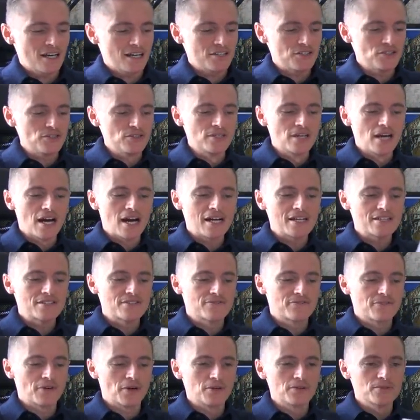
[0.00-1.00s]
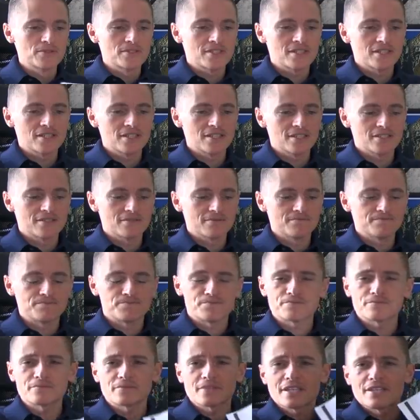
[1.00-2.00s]
You guys voted.
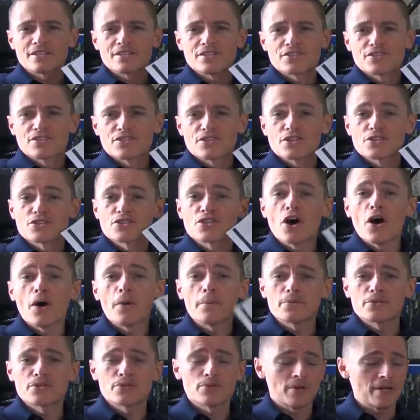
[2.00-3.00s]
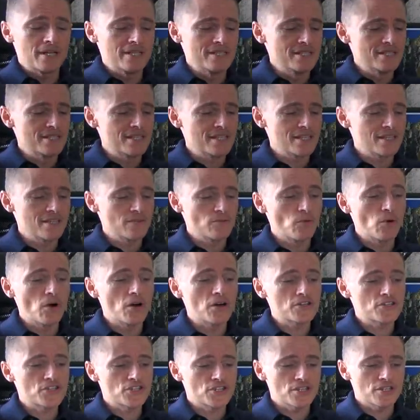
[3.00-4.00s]
This is the top 20
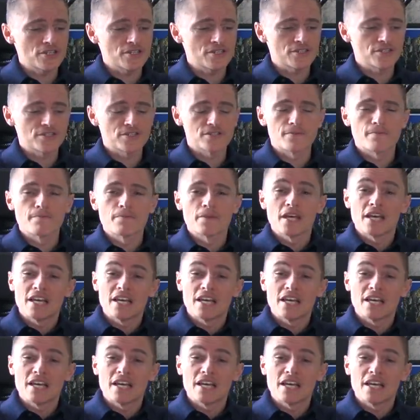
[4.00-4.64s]
watches,